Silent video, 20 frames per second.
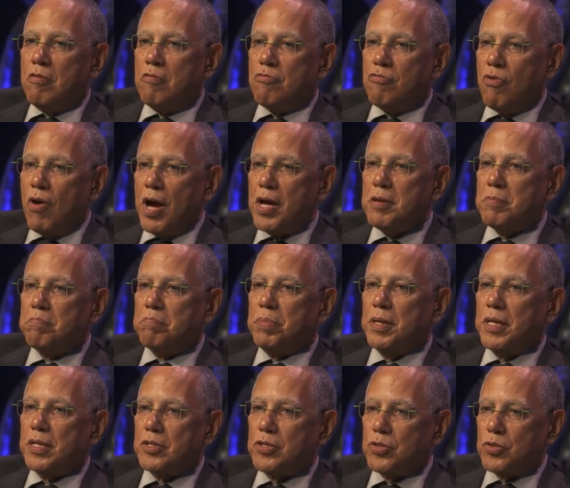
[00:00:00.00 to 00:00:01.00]
write
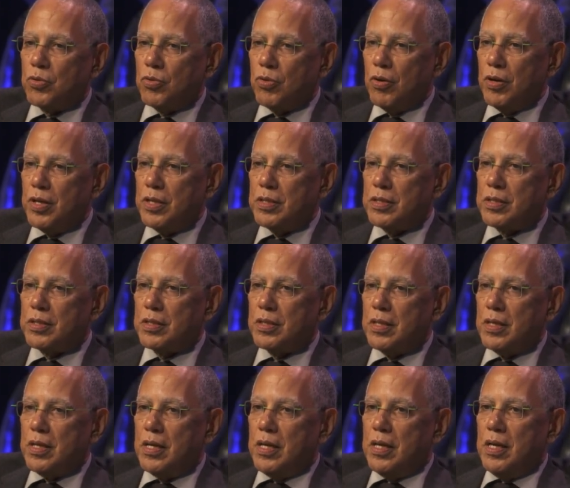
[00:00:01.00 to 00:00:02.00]
big stories
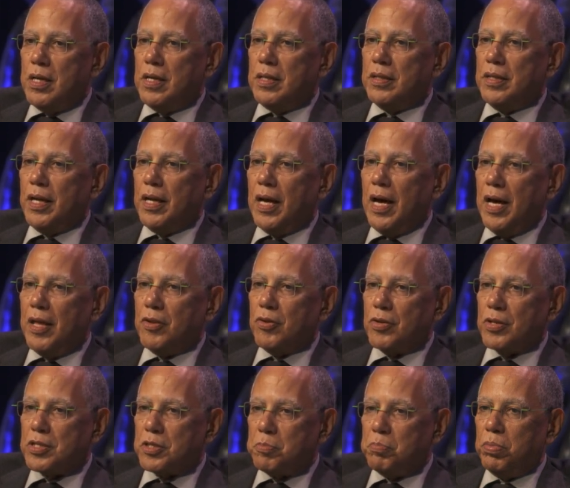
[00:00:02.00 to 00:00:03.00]
that either
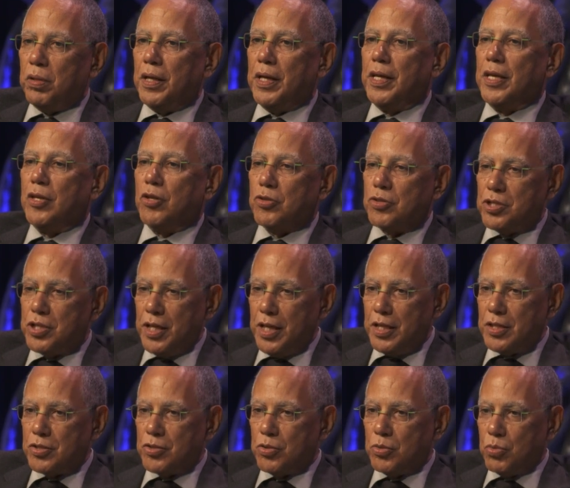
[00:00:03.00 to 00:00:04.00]
explain or
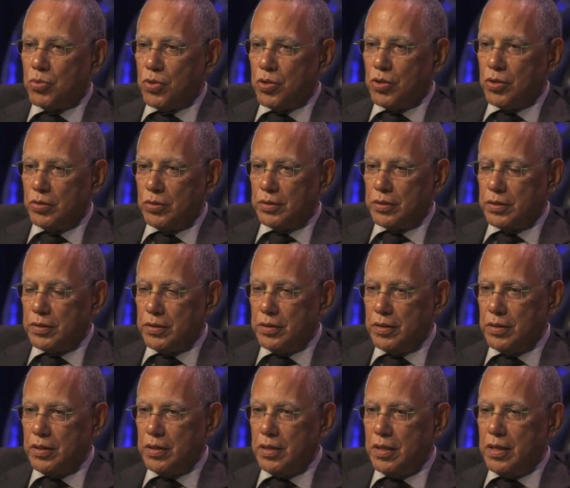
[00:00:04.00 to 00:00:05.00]
change the world.
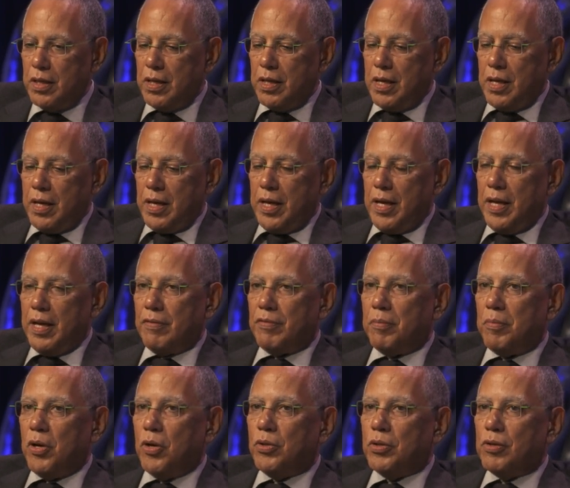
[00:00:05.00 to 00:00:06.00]
And if
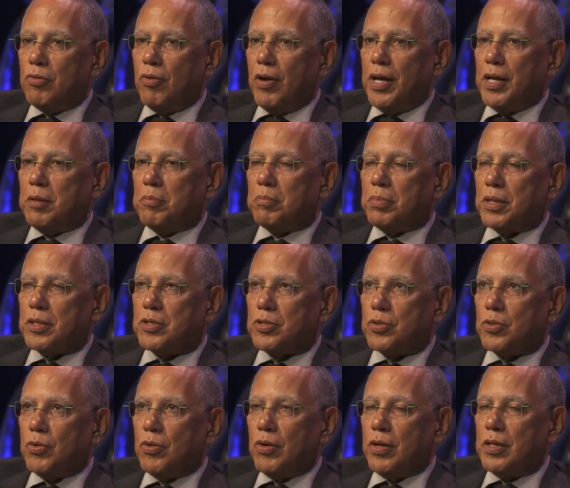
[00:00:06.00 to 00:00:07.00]
I'm only writing big
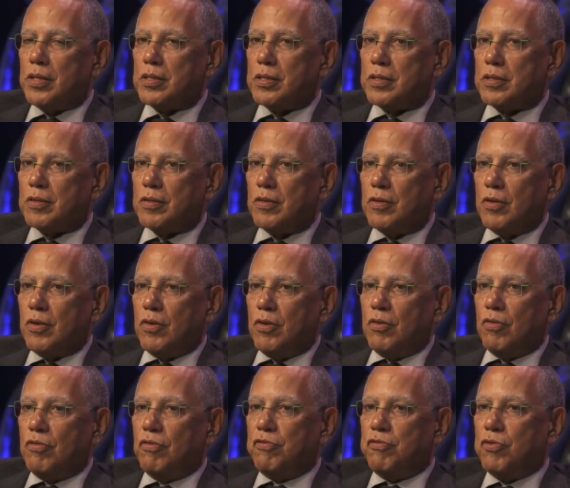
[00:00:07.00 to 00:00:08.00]
stories
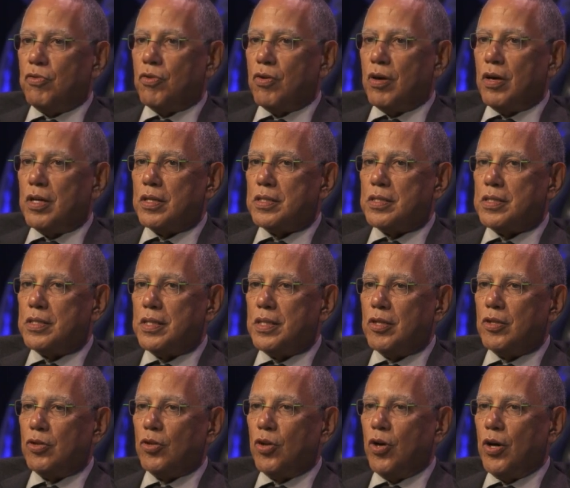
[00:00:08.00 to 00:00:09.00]
for a
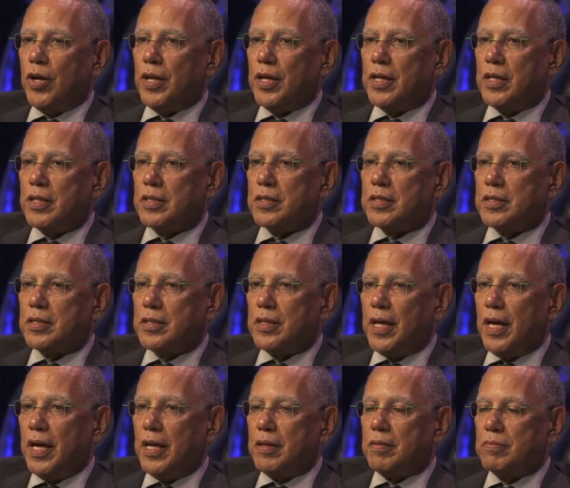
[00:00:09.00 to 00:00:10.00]
single audience
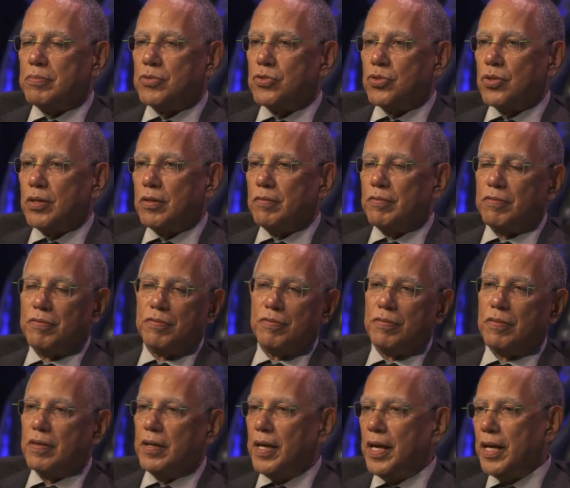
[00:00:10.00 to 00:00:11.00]
that sort
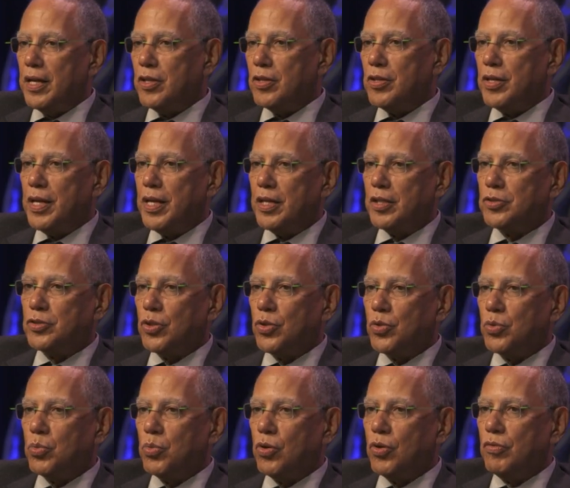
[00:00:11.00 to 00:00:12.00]
of had, had its
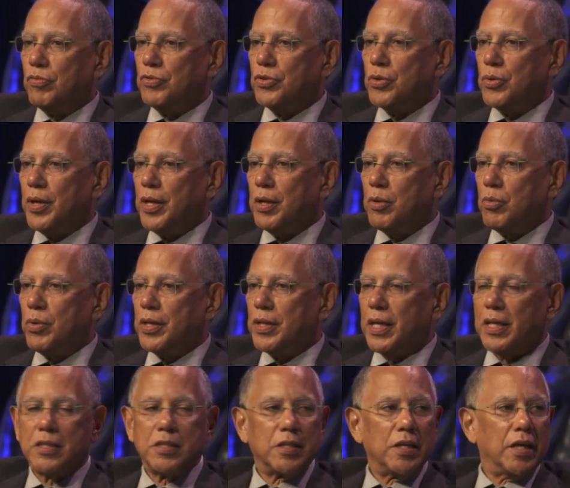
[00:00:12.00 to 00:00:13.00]
own worldview anyway,
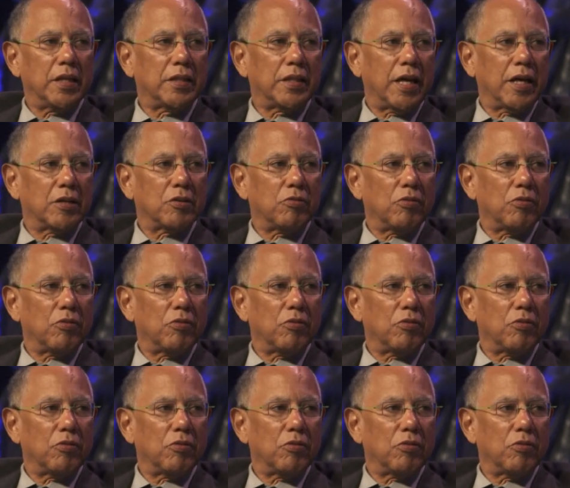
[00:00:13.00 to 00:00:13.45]
that's not that